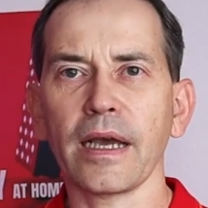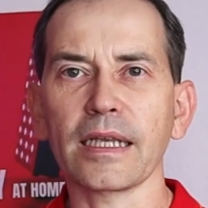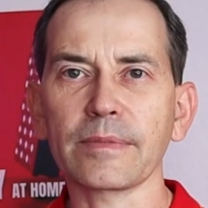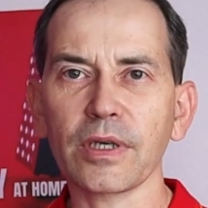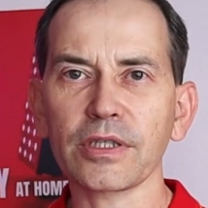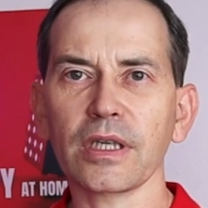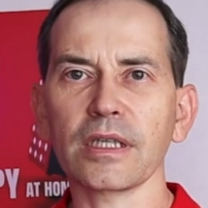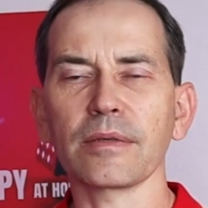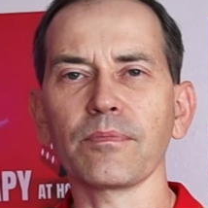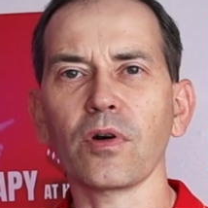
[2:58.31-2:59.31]
And
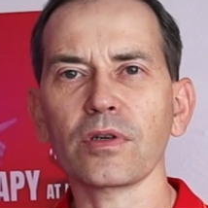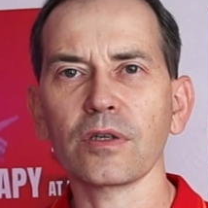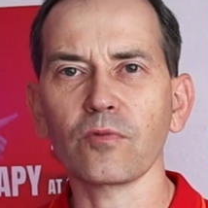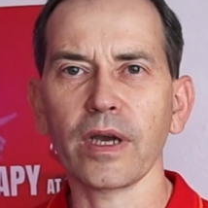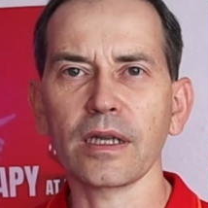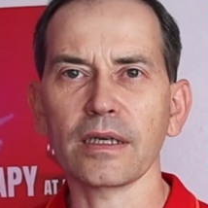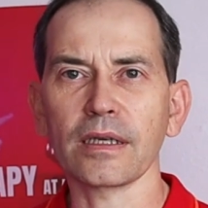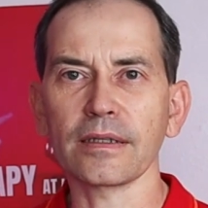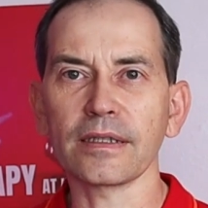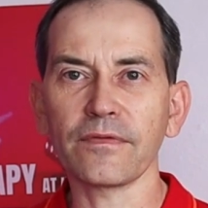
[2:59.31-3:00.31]
especially it's important
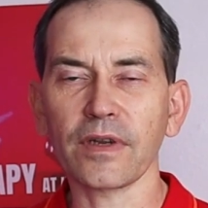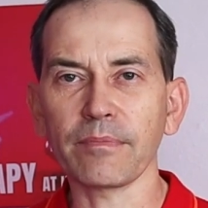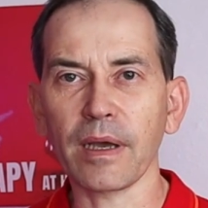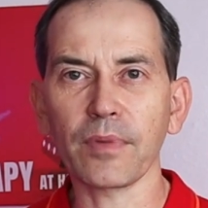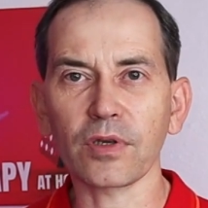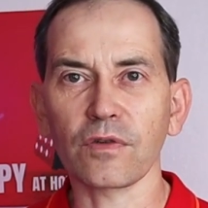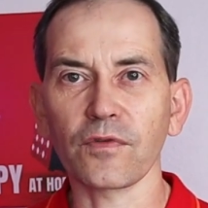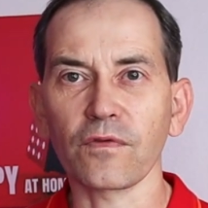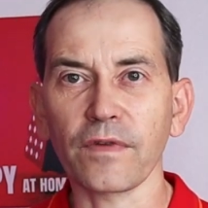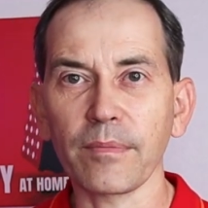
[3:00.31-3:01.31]
when different members
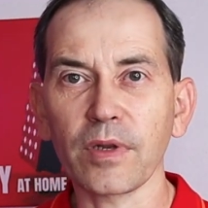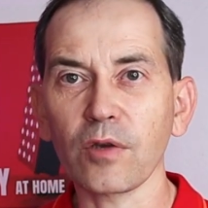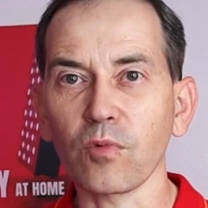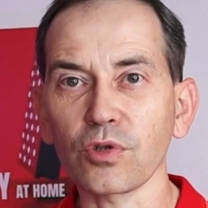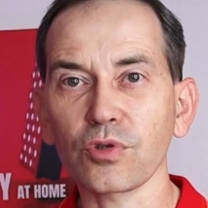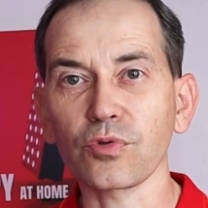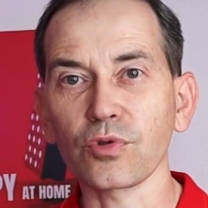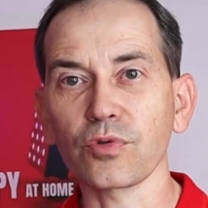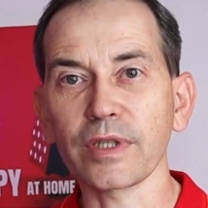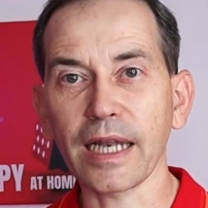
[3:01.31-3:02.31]
of your family want to
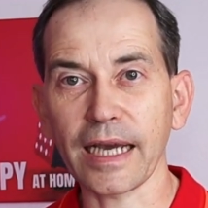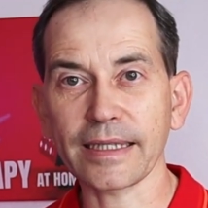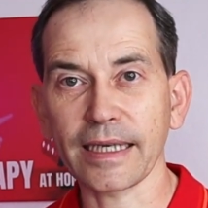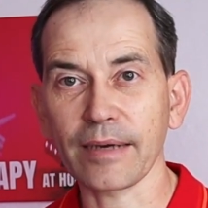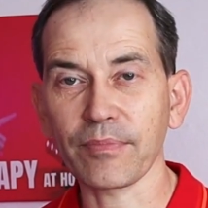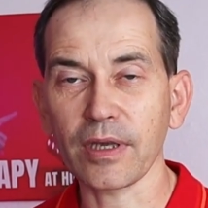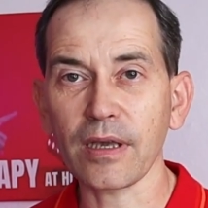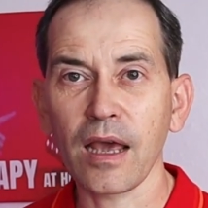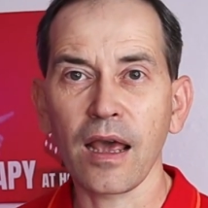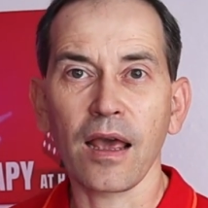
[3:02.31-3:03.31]
do the light
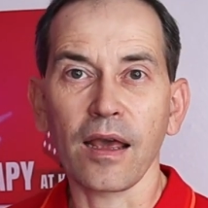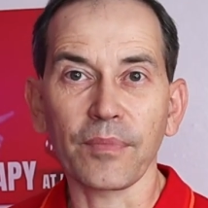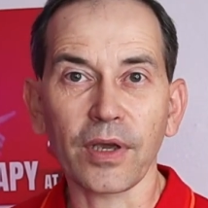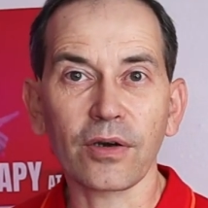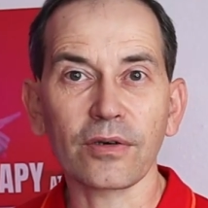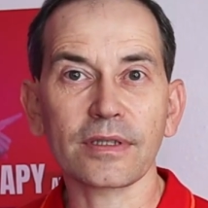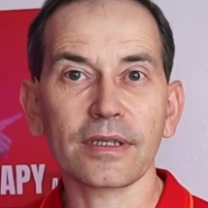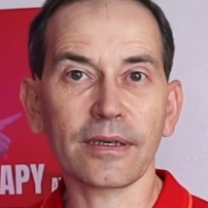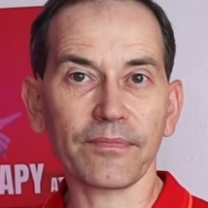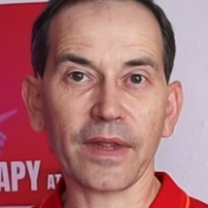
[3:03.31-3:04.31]
therapy,
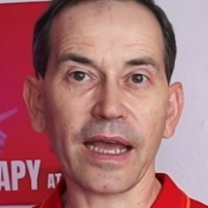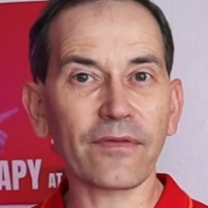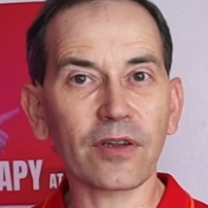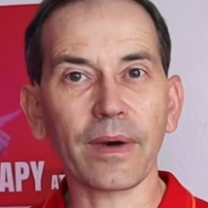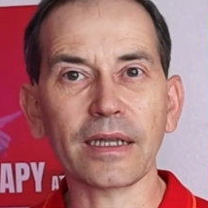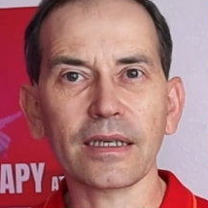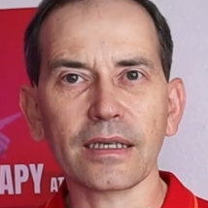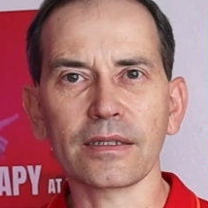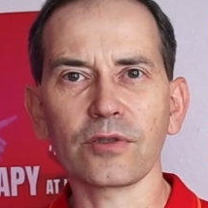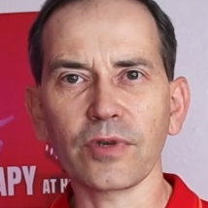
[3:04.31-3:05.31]
because
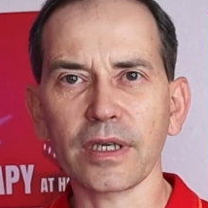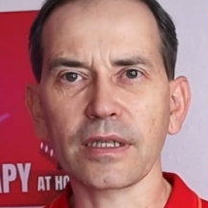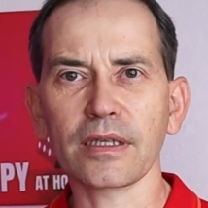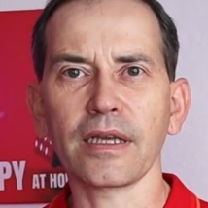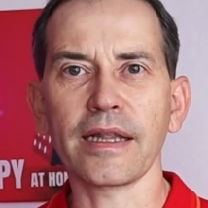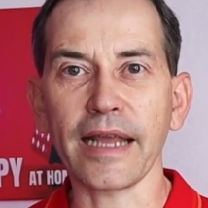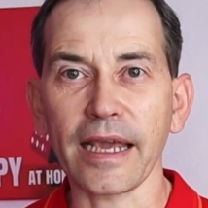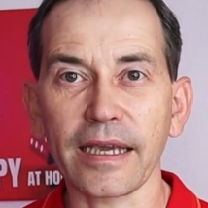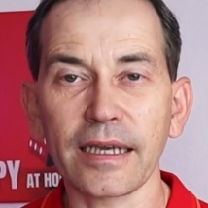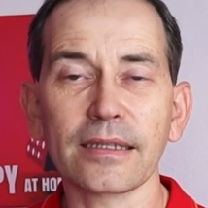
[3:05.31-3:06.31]
everybody is doing it
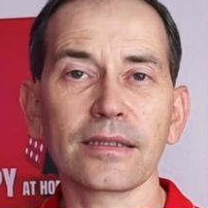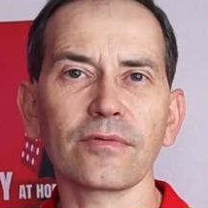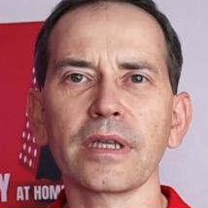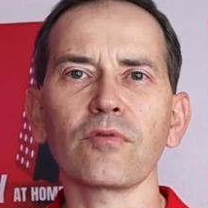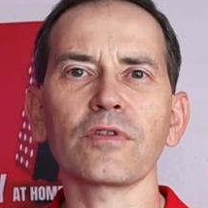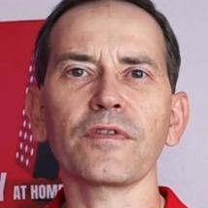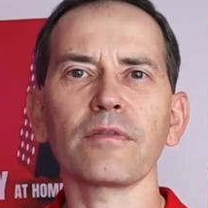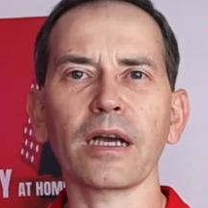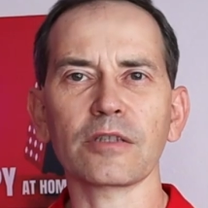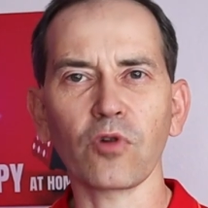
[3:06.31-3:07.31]
naked, so they would
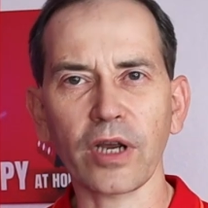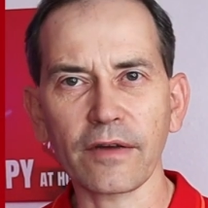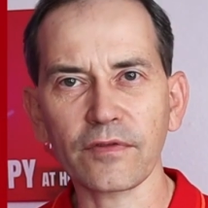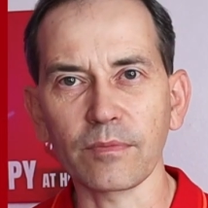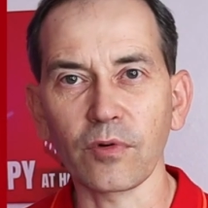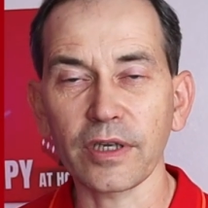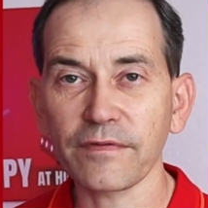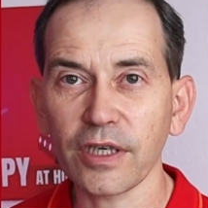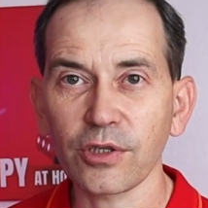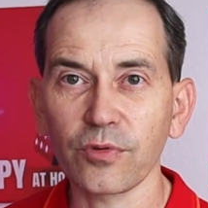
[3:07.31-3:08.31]
feel much more comfortable
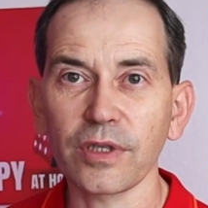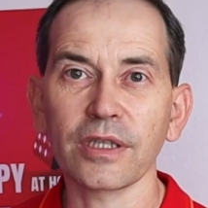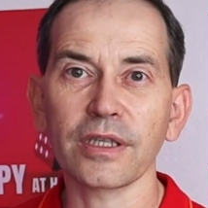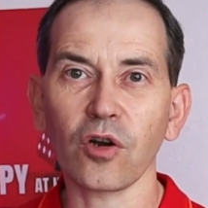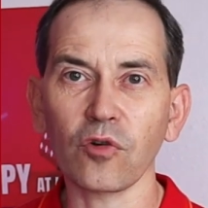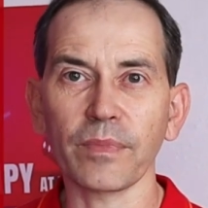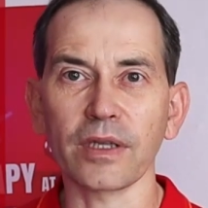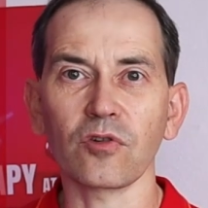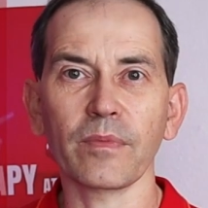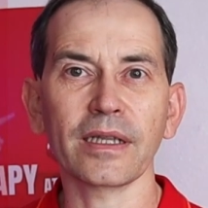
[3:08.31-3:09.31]
if they do it in their own
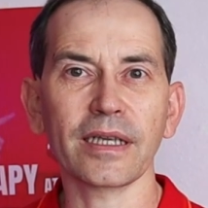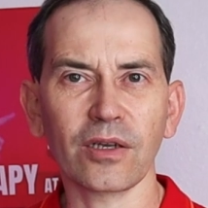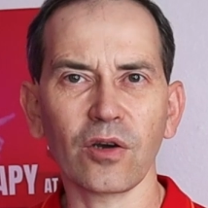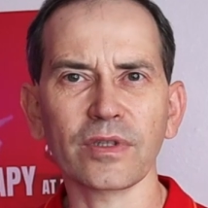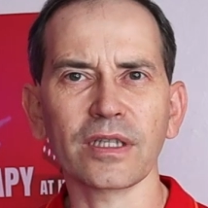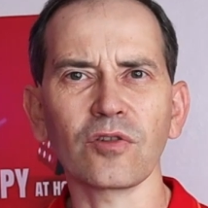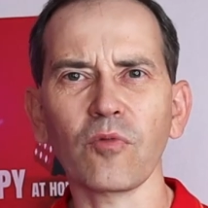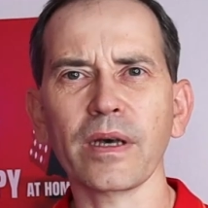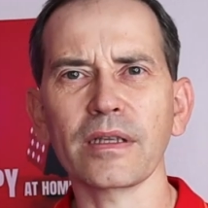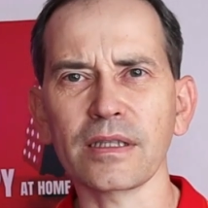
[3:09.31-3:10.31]
bedroom and they know that
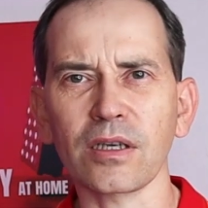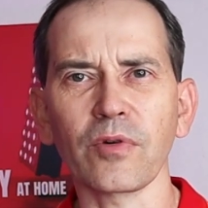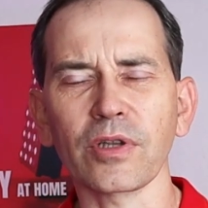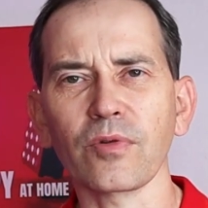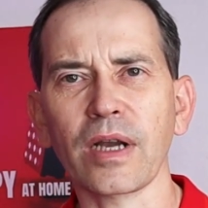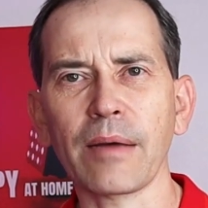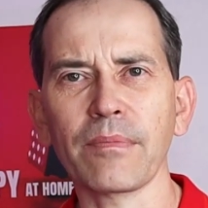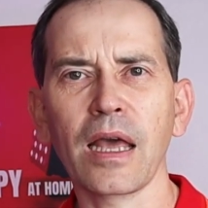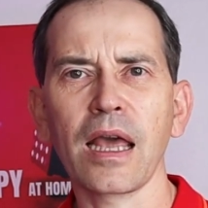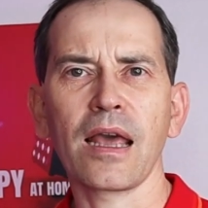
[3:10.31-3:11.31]
nobody is going to
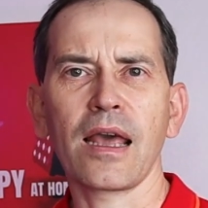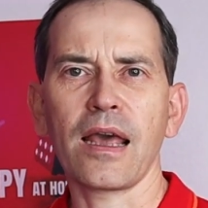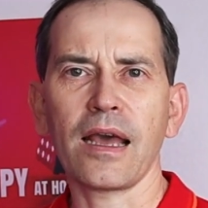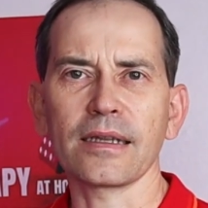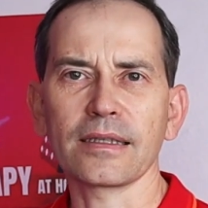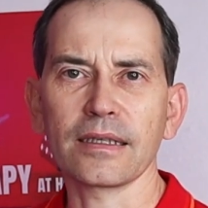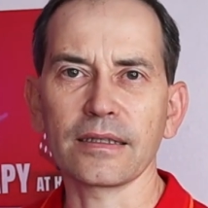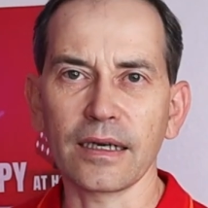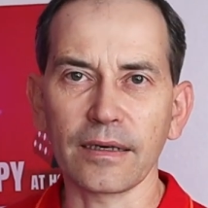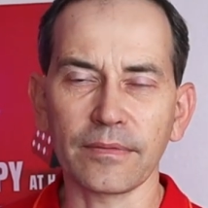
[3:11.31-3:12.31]
come and see
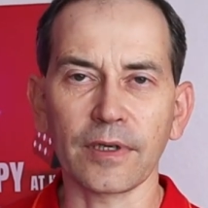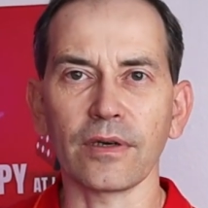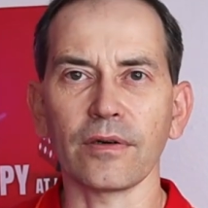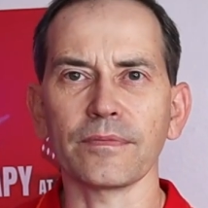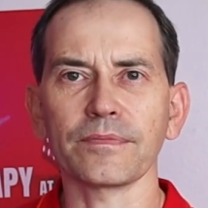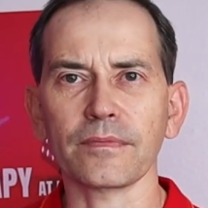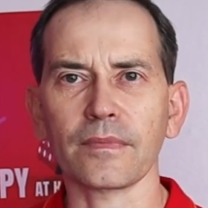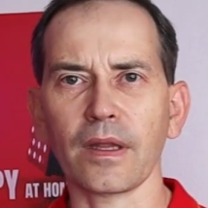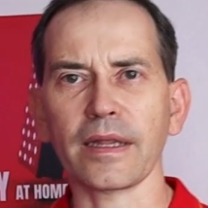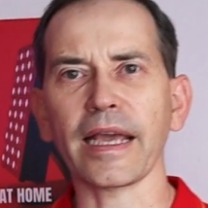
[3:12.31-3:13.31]
their
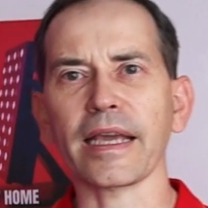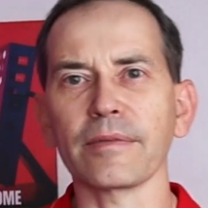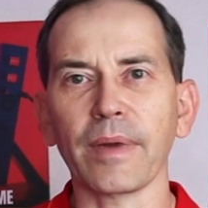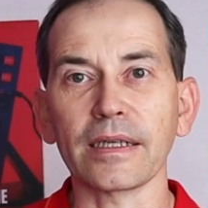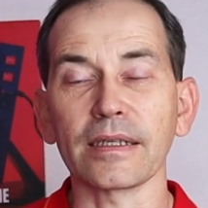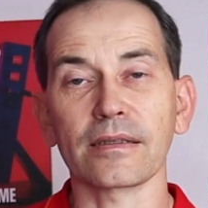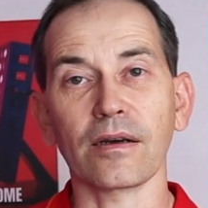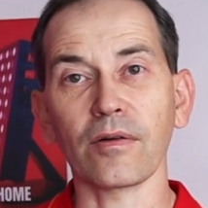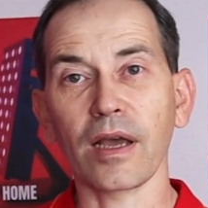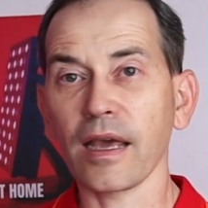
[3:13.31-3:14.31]
naked body.
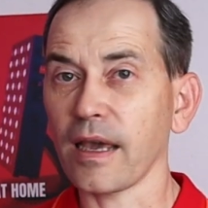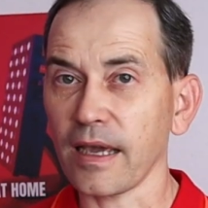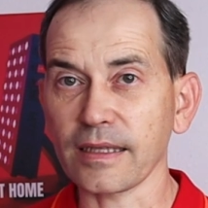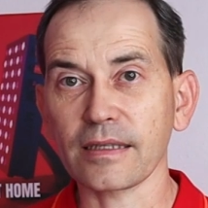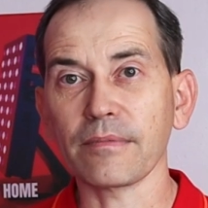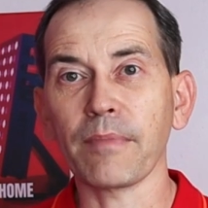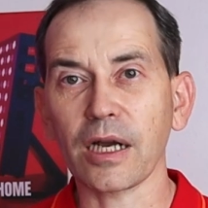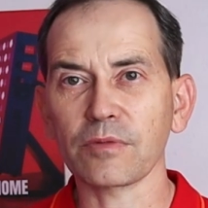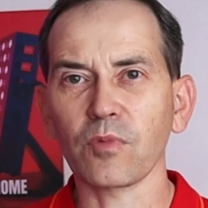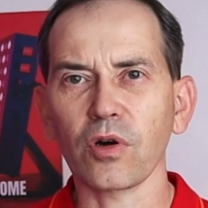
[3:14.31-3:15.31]
So it's
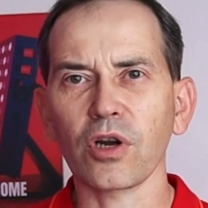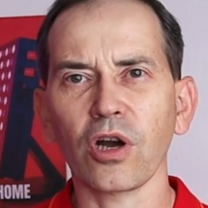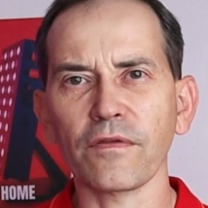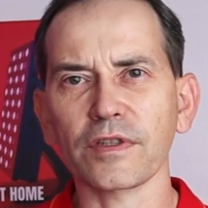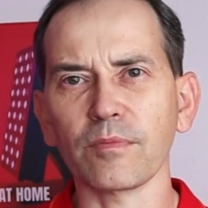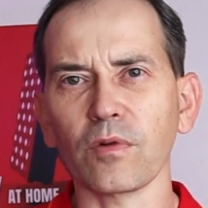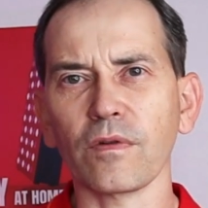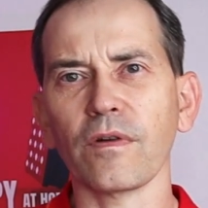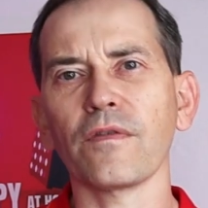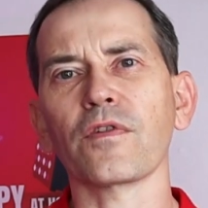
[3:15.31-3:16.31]
much more
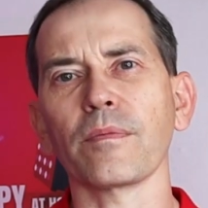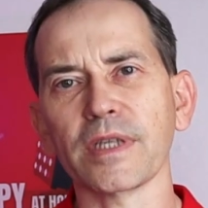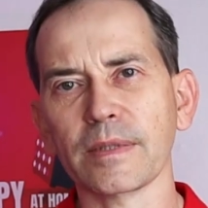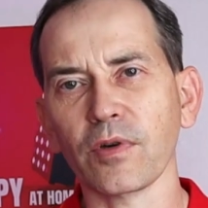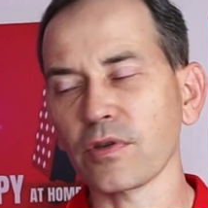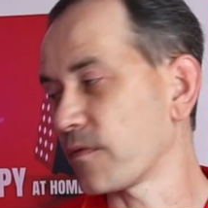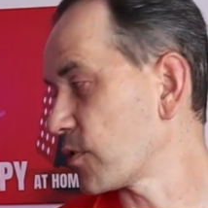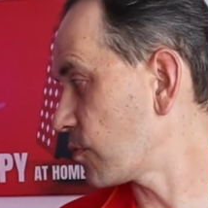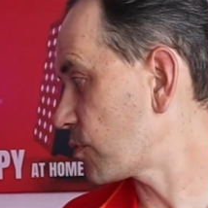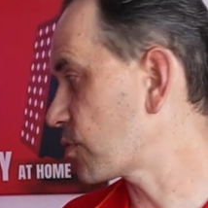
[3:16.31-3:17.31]
comfortable from this point of
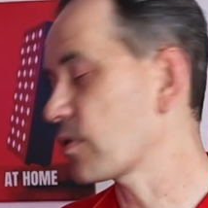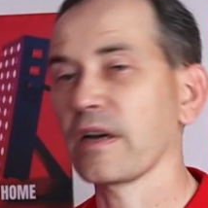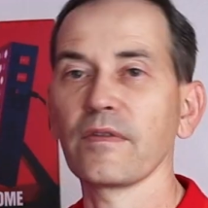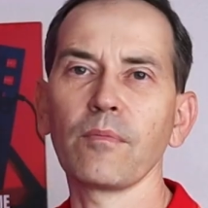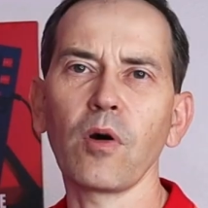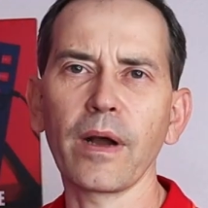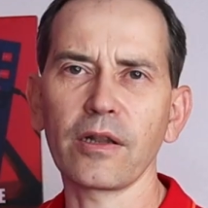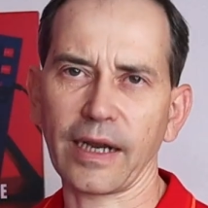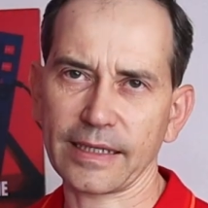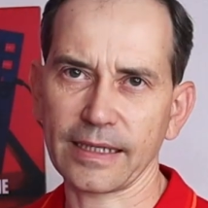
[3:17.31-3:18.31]
view to have a
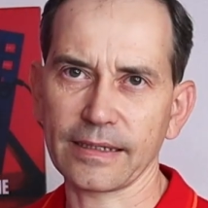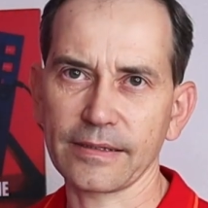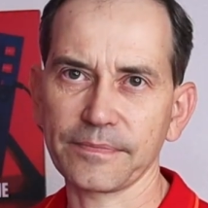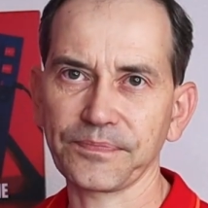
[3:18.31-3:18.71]
mobile rack stand.